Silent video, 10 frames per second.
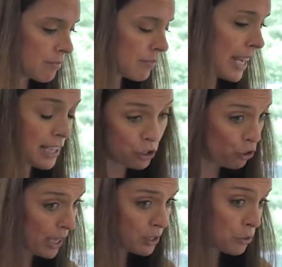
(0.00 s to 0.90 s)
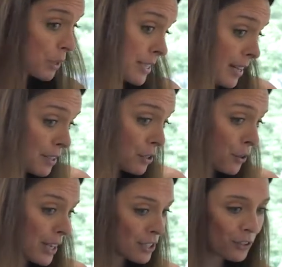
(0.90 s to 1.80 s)
I guess, great stories, not so
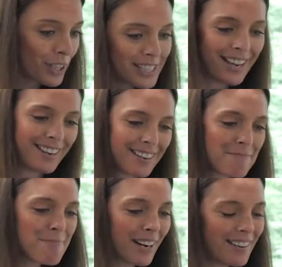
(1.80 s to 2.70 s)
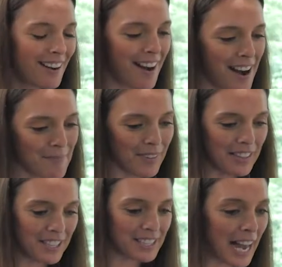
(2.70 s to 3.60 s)
great stories, but
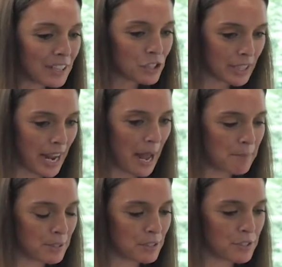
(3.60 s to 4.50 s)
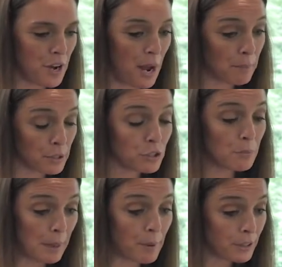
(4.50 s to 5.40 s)
this actually happened to
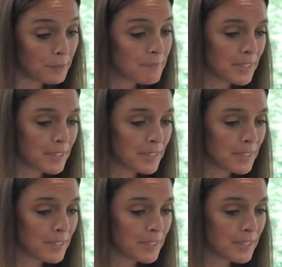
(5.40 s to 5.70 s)
my brother.